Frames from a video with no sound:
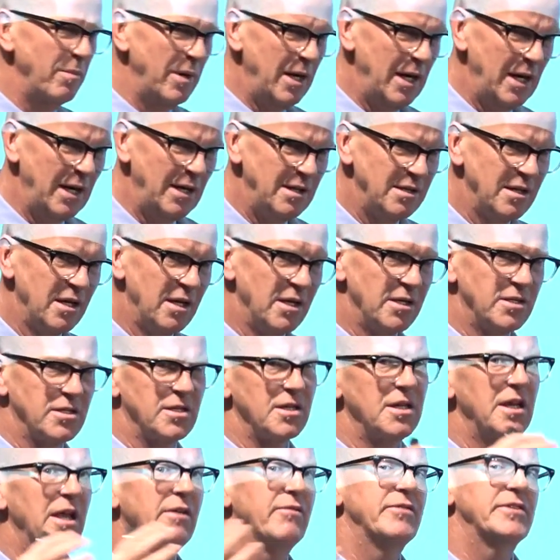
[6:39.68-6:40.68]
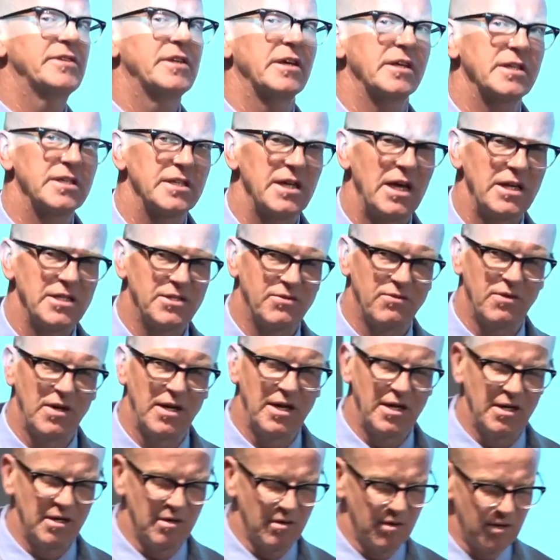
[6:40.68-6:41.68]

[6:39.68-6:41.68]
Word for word: mean to live successfully in